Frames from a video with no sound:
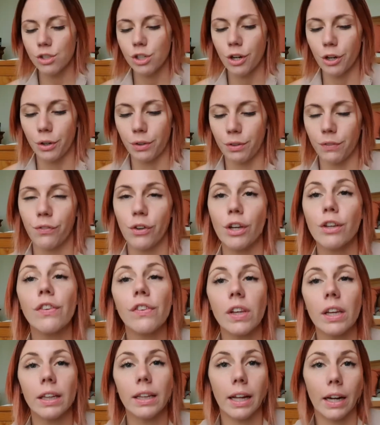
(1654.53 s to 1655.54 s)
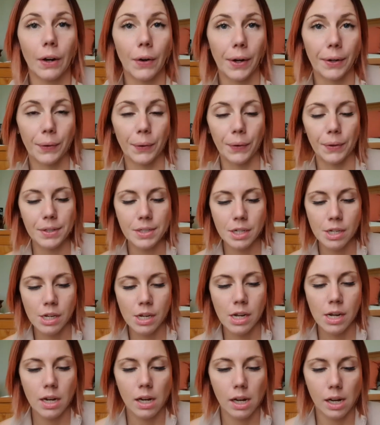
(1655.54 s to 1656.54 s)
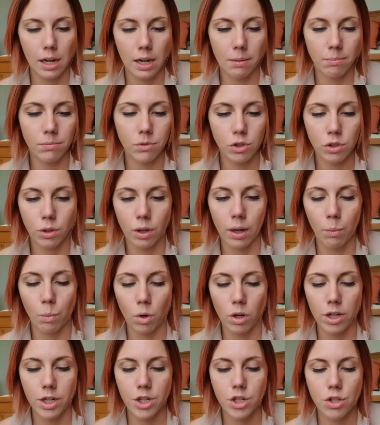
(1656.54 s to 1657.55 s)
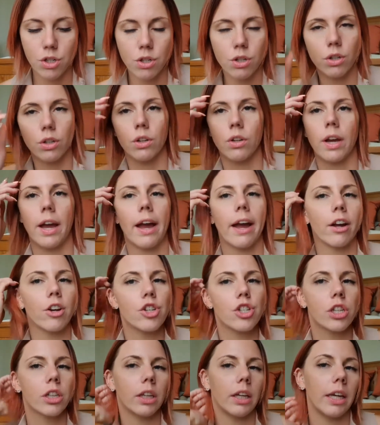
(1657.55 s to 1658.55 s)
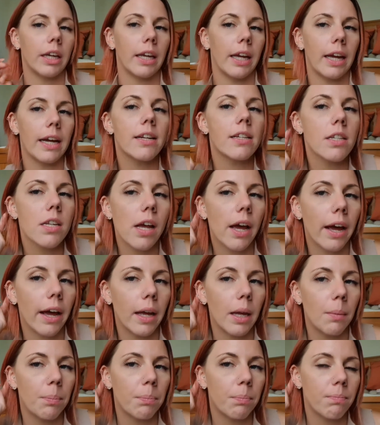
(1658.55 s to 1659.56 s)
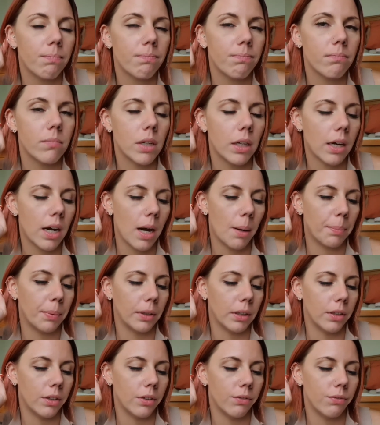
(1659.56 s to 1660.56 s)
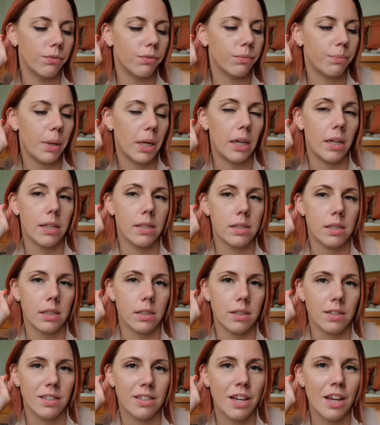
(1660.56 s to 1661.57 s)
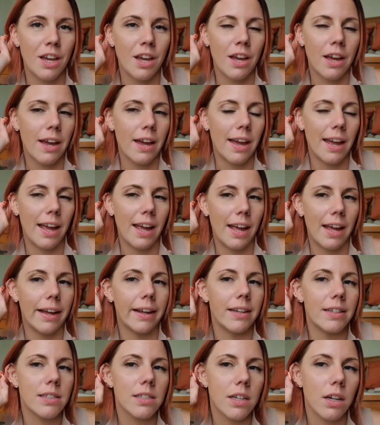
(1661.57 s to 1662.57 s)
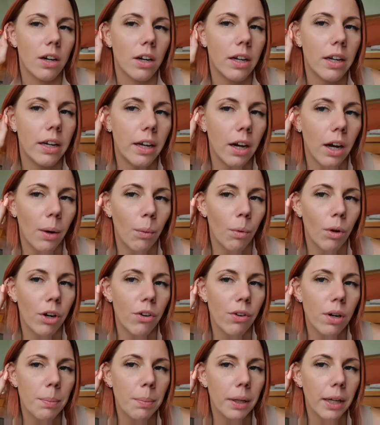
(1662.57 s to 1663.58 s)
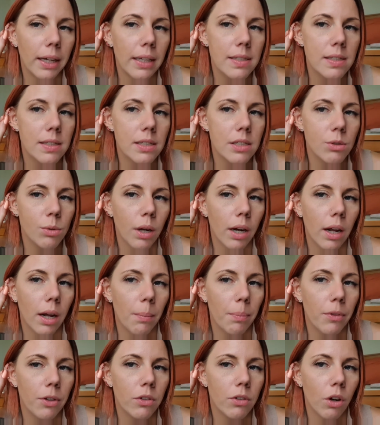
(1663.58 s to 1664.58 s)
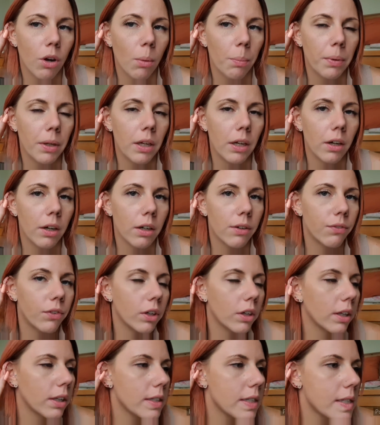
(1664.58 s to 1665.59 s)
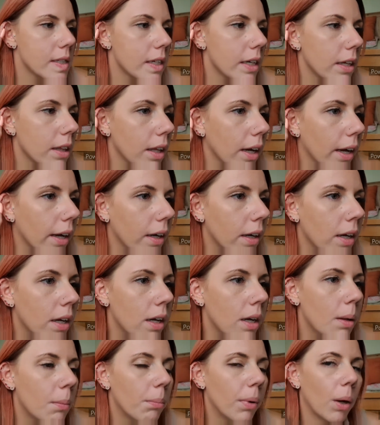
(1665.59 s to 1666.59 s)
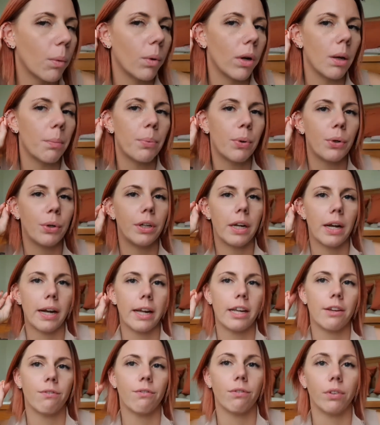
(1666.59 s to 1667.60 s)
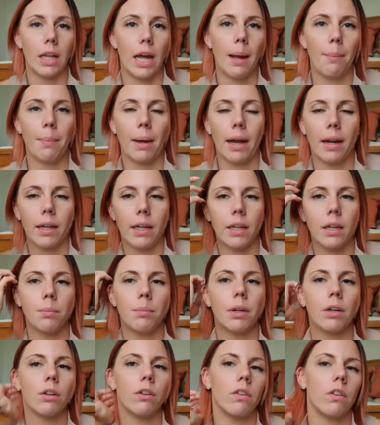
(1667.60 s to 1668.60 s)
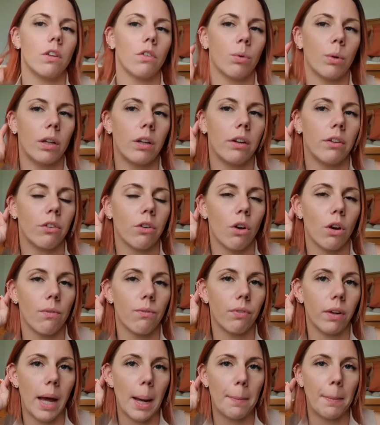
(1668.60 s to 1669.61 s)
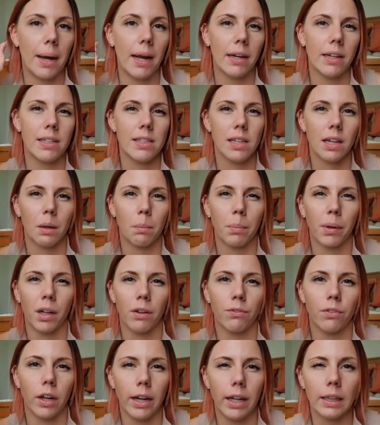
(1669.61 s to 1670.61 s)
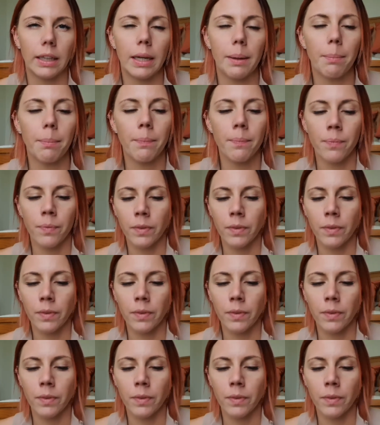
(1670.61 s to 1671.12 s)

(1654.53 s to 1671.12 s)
So the first thing that I got, so I wanted to actually get a couple of piercings, and I want to replace this one up the top here, if you can see that. But I want to put a flat back in, because this one is not a flat back, it's like a butterfly clip.